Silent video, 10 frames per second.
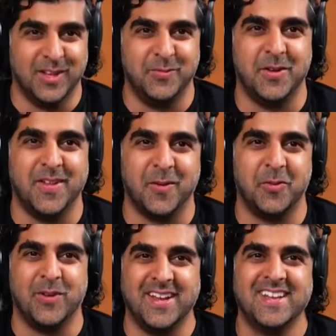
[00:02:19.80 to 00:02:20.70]
lived in there
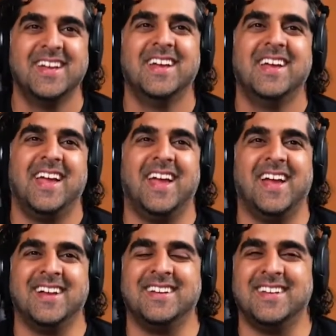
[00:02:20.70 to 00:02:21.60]
with me,
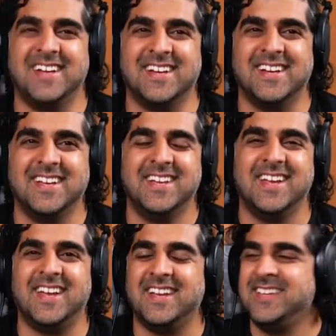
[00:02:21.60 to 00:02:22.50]
and uh,
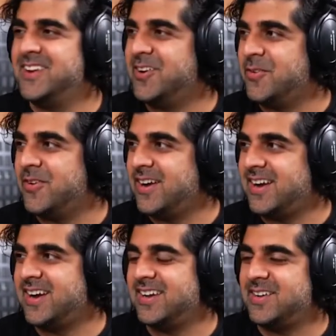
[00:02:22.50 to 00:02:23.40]
you know
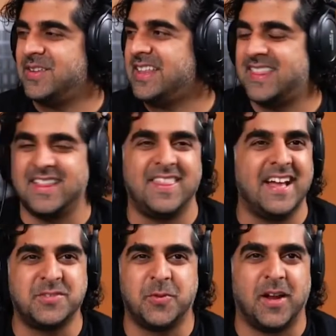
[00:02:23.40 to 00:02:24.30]

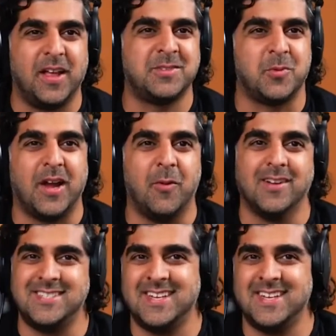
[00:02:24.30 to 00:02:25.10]
that's where that's where I was.